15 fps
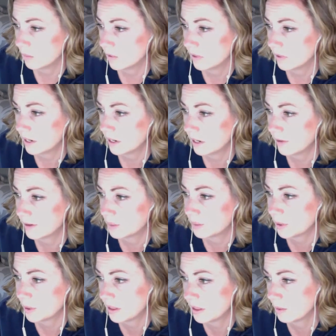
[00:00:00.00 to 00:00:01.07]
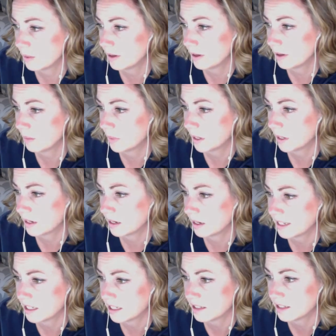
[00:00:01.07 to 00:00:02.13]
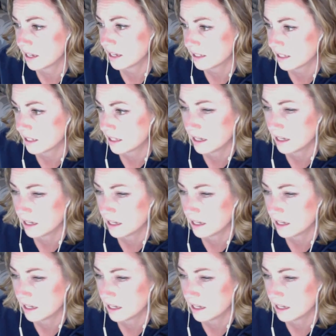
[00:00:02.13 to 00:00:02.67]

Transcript: right now I was putting them in, but that's the thing.